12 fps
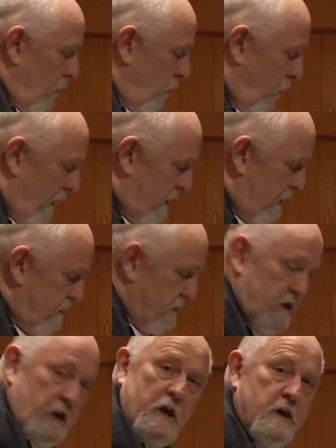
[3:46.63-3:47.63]
What it
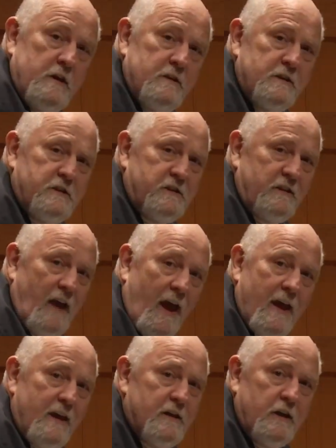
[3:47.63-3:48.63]
is
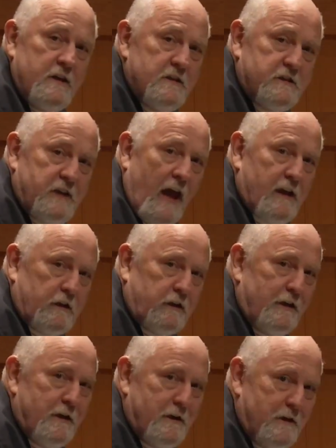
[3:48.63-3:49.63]
ain't
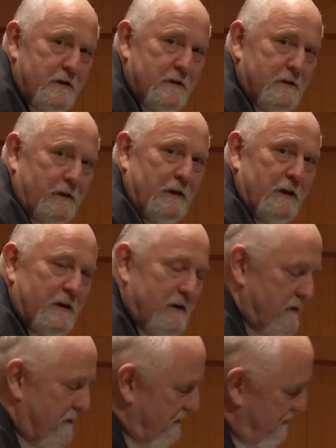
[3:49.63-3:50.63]
exactly
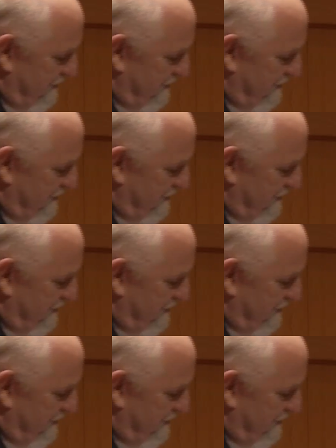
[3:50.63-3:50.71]
clear.